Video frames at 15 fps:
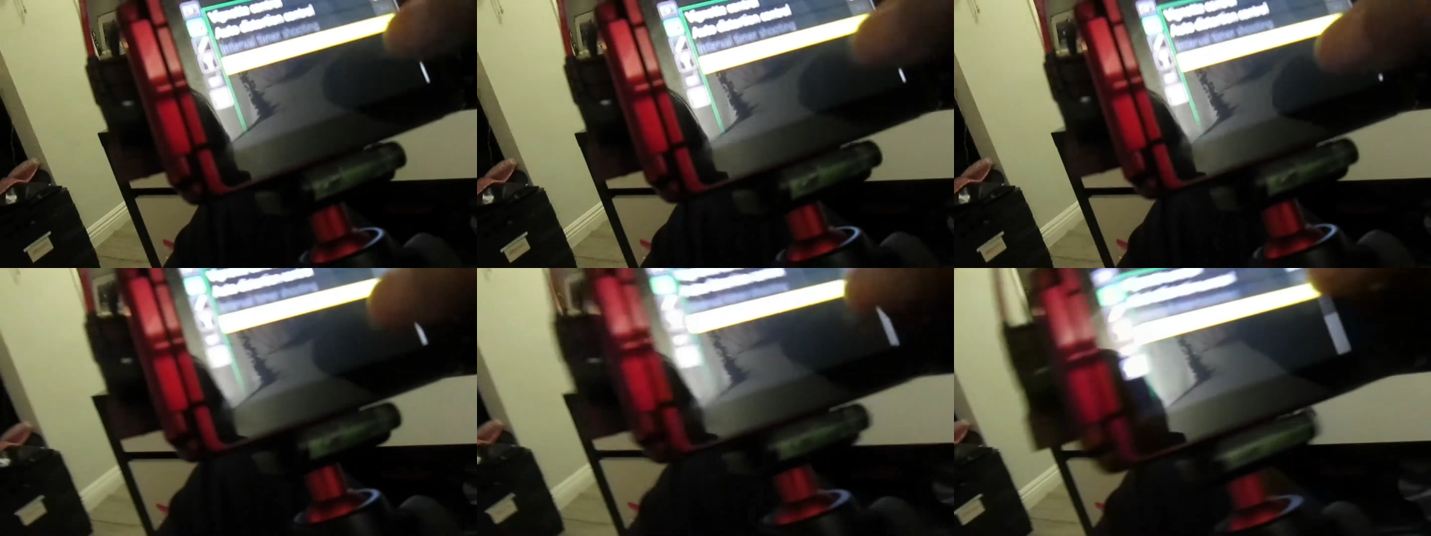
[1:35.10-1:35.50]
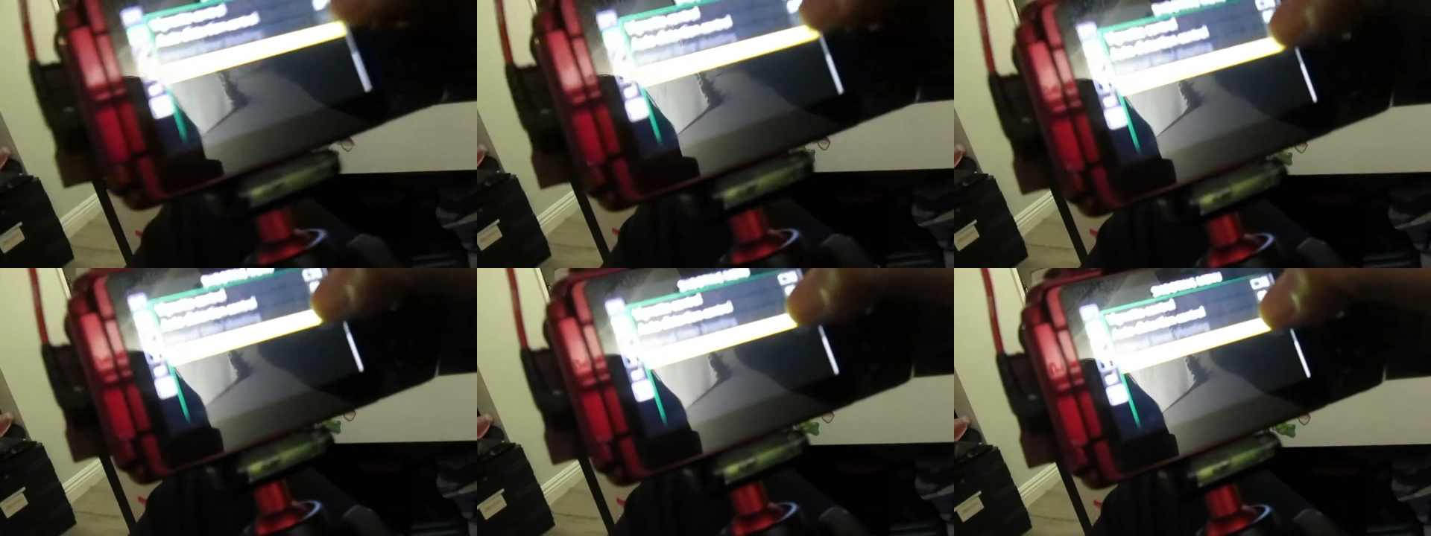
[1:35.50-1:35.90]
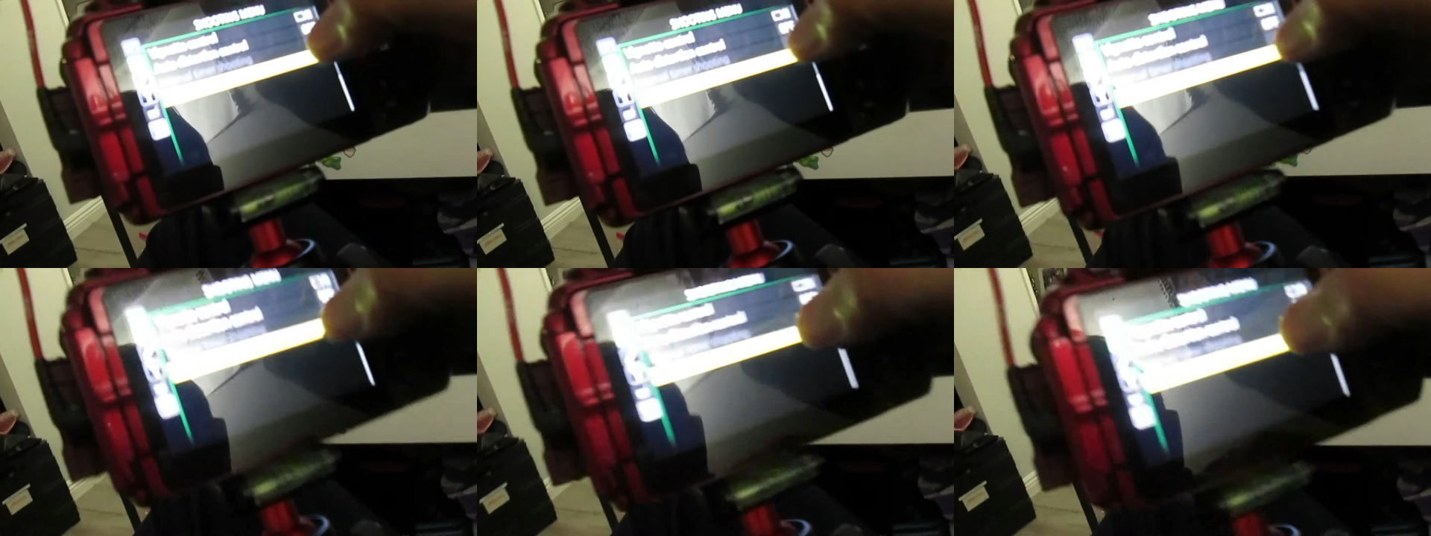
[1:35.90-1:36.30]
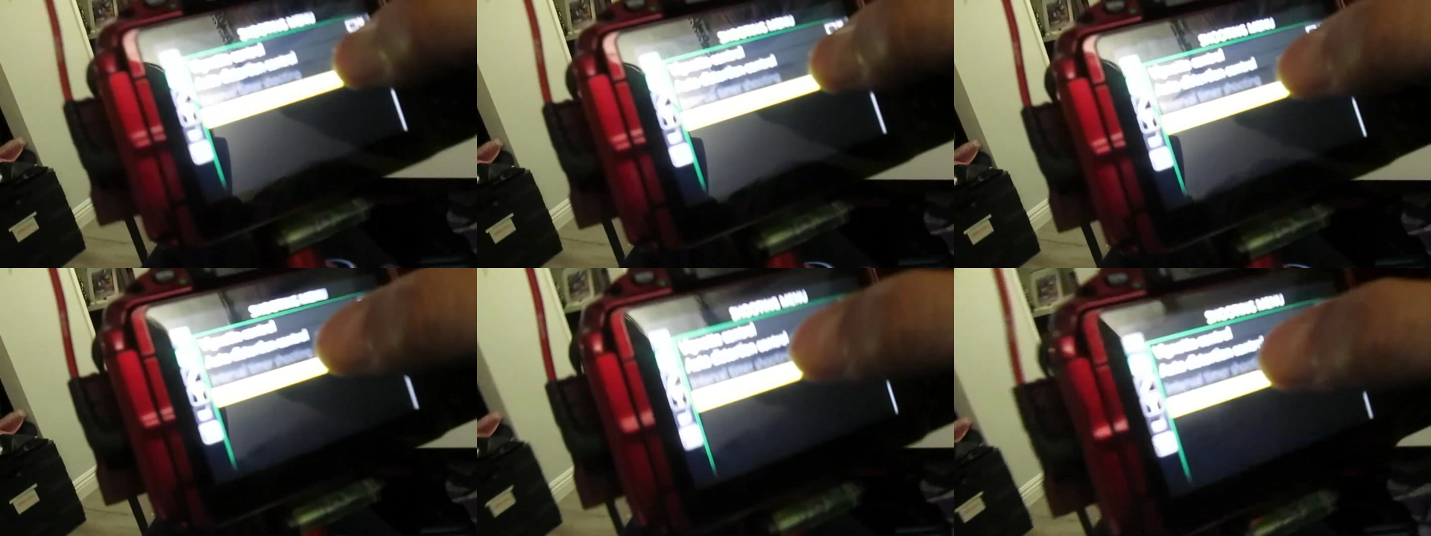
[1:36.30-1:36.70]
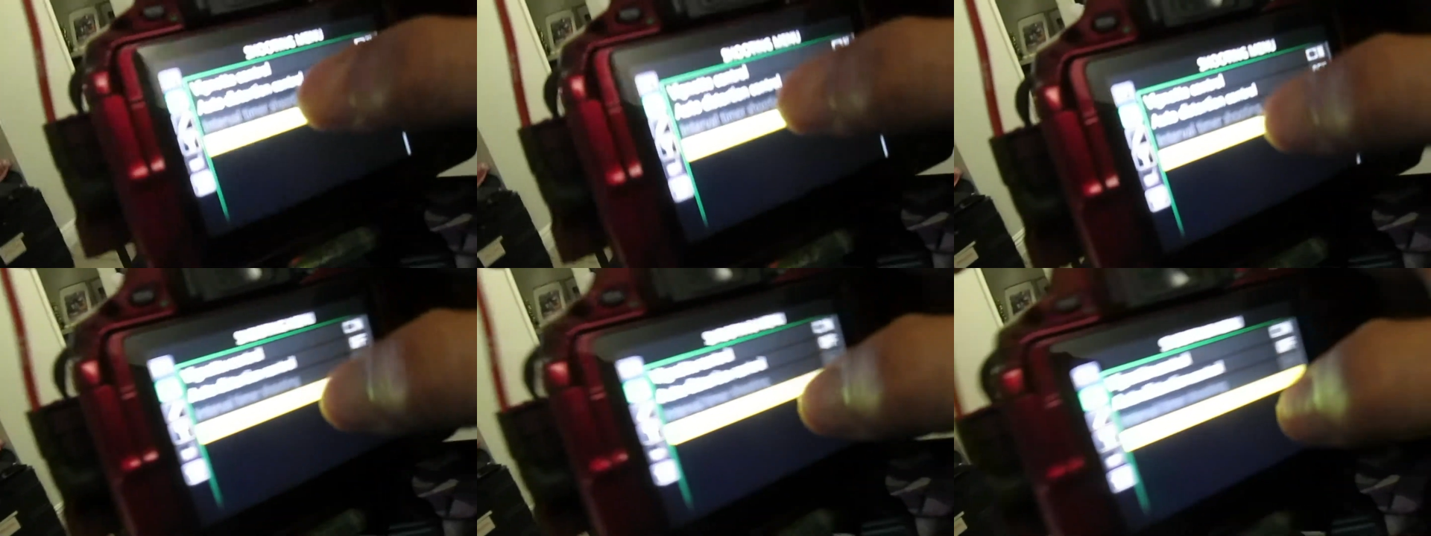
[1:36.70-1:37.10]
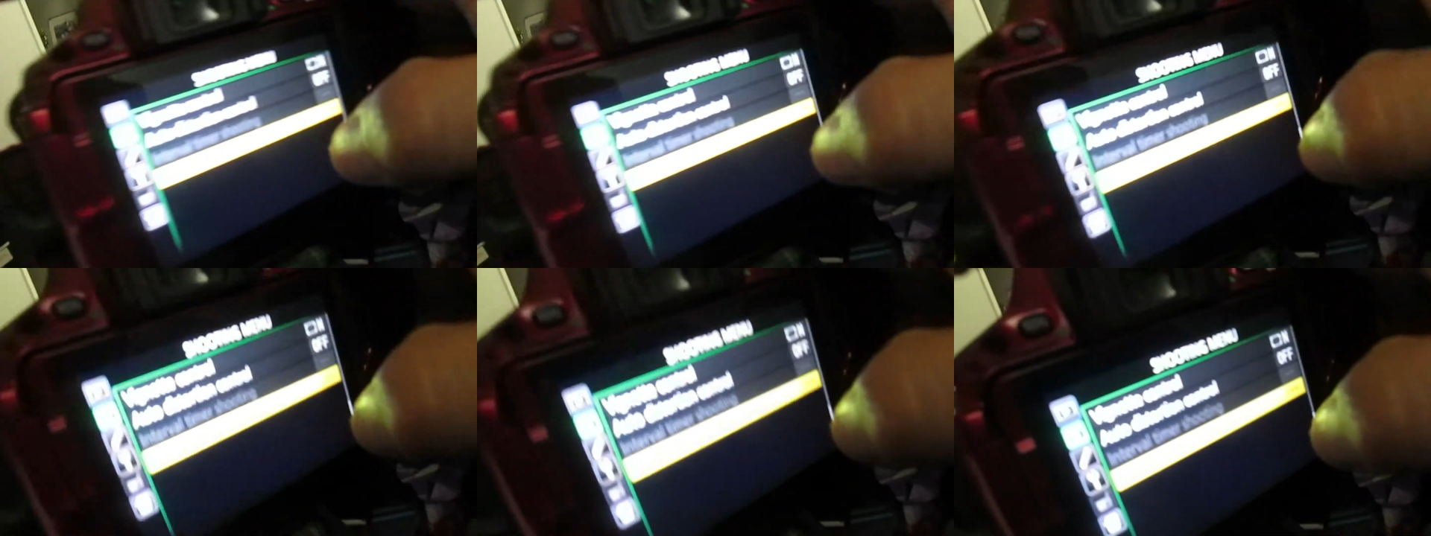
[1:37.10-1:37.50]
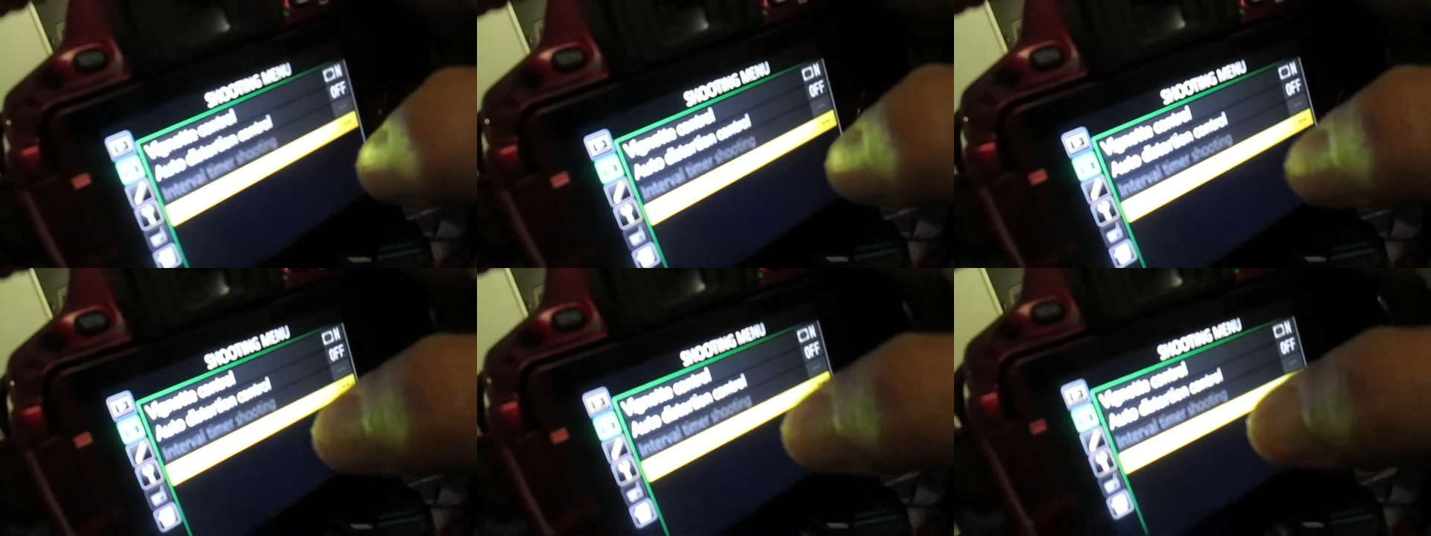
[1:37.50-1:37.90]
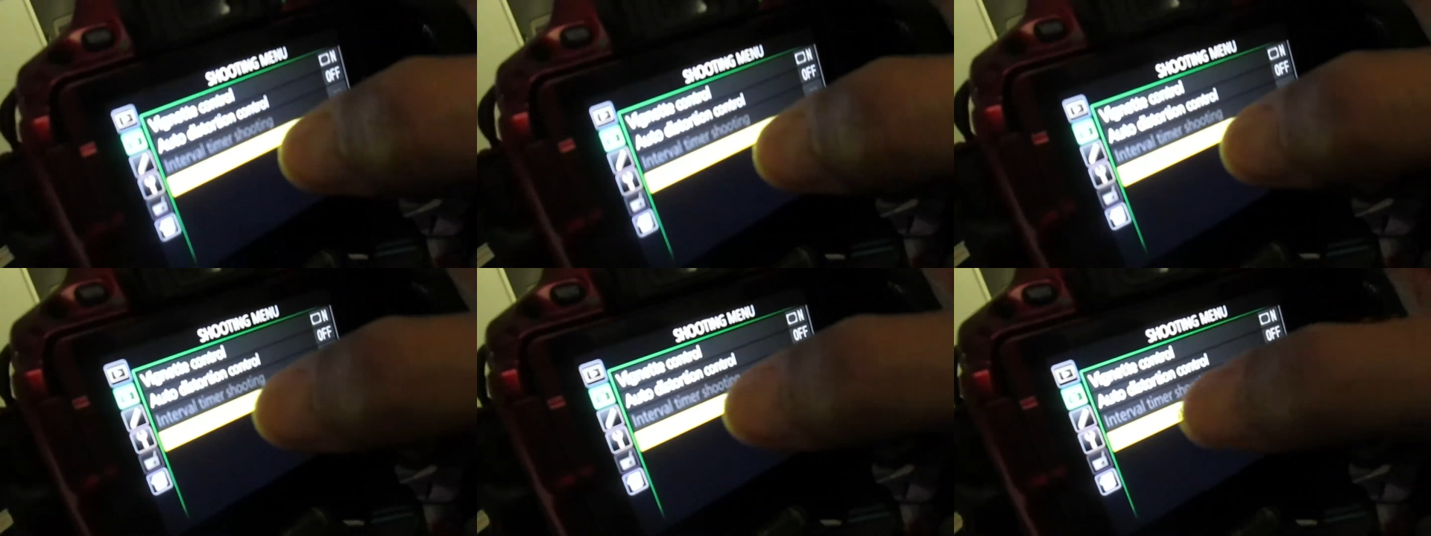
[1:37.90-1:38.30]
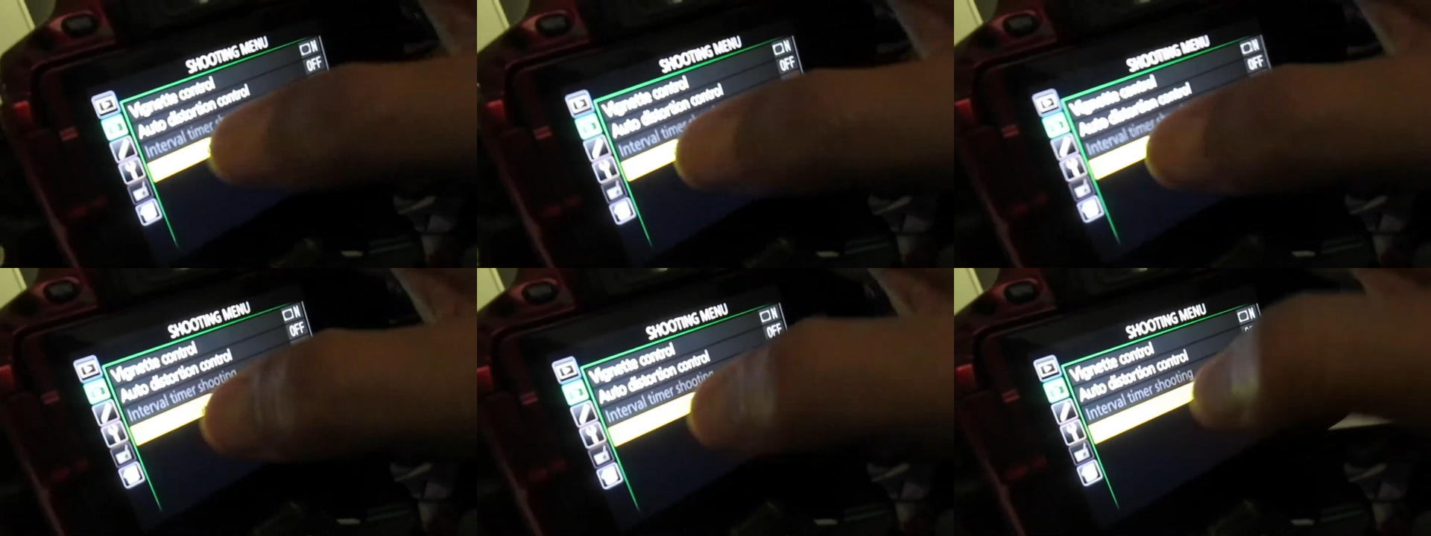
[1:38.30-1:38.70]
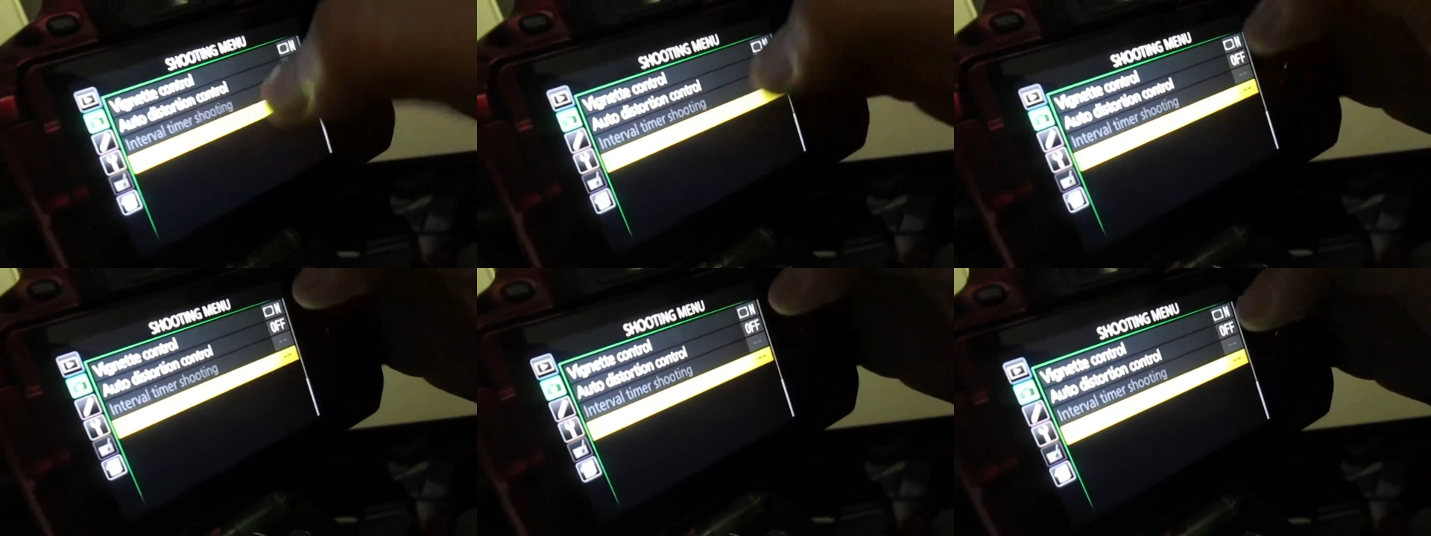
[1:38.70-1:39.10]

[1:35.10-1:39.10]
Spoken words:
No face is visible, so there are no lips to read.